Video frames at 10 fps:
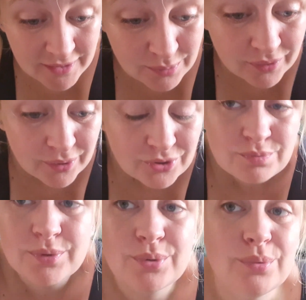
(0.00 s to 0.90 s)
is what the
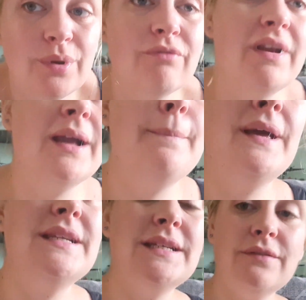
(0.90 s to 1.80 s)
hospital
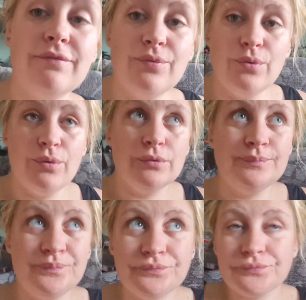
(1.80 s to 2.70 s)
recommended for
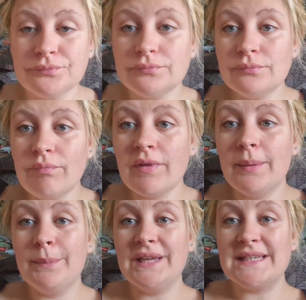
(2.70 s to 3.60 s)

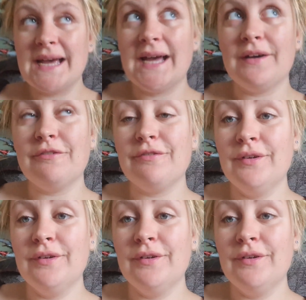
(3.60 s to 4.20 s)
me to have,